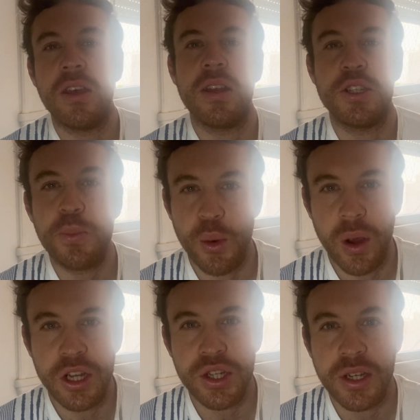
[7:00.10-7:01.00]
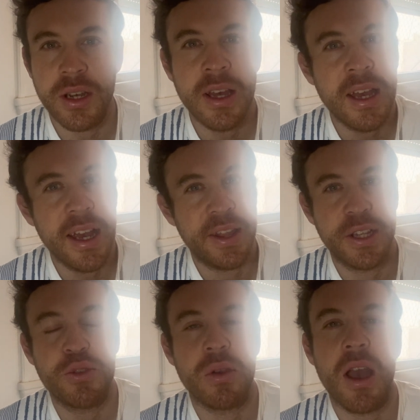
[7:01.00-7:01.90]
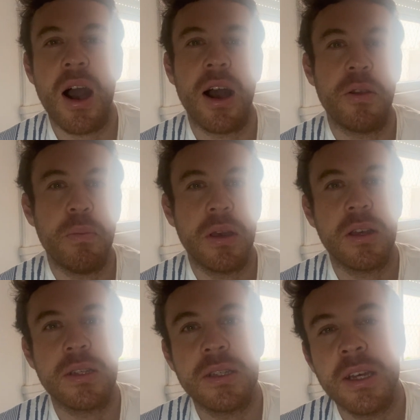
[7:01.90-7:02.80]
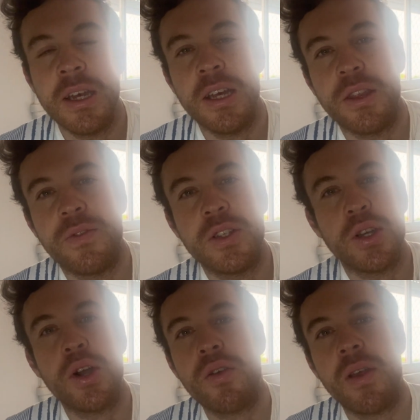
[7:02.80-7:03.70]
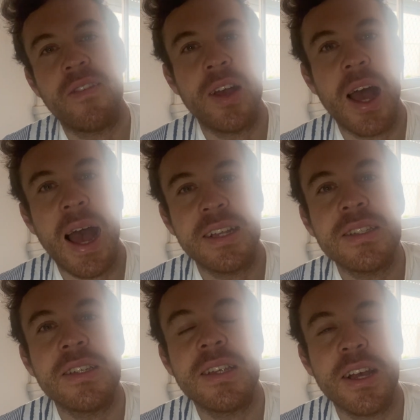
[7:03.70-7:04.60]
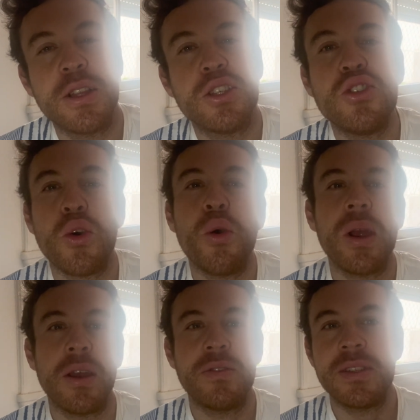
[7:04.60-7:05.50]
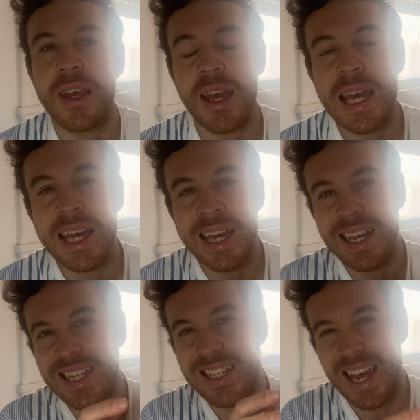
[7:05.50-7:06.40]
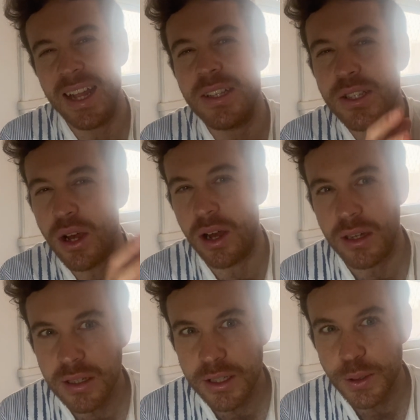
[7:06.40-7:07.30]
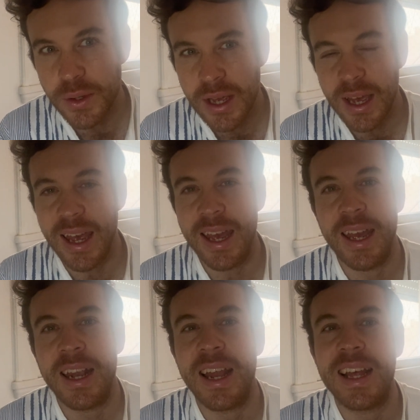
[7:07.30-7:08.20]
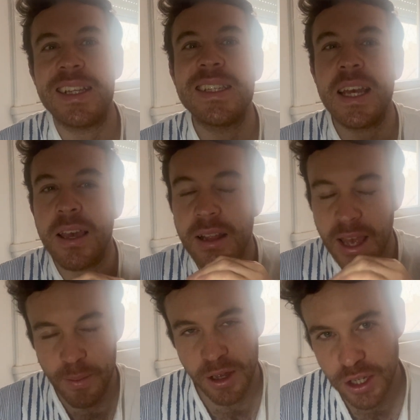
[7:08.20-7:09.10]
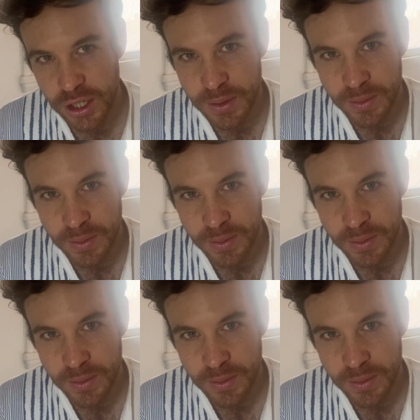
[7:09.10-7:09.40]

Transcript: inspiration in this regard, because the photographer has to tell the story of, say, 10 songs in a single image